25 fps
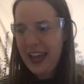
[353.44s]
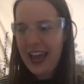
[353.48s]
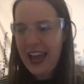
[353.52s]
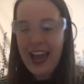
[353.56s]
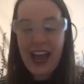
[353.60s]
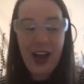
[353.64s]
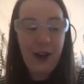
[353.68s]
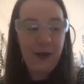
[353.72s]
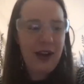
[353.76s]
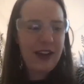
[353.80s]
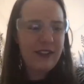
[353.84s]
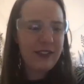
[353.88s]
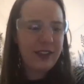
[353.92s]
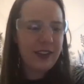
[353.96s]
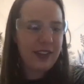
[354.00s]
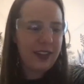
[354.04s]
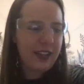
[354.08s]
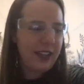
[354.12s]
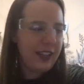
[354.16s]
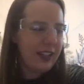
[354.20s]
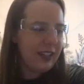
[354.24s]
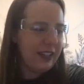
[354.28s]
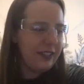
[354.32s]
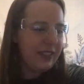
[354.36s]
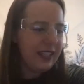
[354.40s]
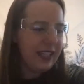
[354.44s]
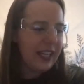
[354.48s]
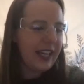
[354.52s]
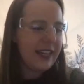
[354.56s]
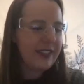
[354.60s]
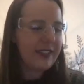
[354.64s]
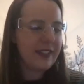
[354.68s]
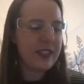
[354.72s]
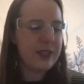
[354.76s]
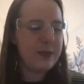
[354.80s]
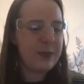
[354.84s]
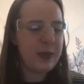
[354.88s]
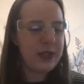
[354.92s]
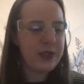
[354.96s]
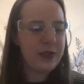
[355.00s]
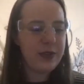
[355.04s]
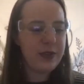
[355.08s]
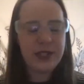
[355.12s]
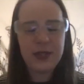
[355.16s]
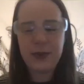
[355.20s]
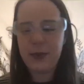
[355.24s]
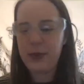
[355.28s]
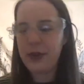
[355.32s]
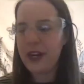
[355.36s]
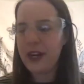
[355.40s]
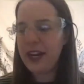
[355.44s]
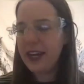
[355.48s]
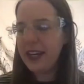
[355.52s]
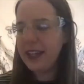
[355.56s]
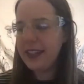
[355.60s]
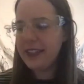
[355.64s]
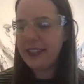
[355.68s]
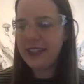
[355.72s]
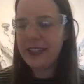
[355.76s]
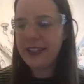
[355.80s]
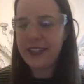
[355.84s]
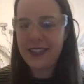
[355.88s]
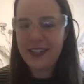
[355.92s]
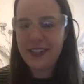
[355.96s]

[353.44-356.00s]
However, Olivia has a special surprise.